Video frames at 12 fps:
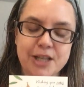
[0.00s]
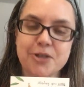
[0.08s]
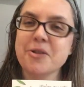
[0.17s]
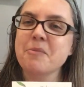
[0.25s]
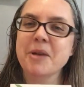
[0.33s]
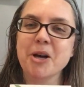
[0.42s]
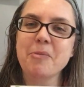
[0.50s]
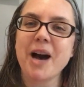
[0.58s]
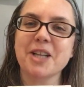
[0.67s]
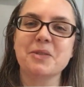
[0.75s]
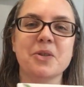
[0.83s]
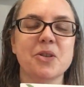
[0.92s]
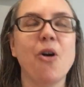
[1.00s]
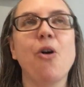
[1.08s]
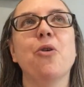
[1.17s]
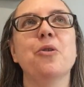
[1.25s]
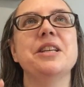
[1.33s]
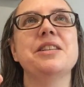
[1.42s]
so the mailbox was
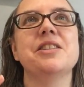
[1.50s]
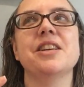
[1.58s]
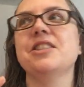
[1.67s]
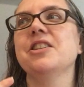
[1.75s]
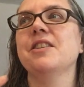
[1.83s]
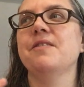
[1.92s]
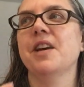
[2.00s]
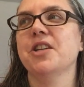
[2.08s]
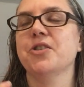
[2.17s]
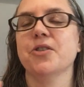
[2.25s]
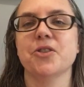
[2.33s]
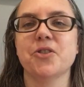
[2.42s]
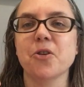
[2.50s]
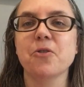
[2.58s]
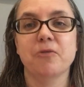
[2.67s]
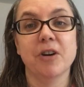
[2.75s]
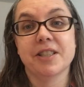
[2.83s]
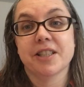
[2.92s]
always such an adventure and
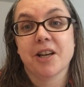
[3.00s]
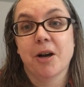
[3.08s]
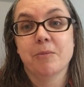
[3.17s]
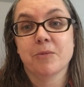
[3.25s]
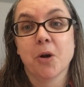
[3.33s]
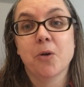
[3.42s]
so fun to come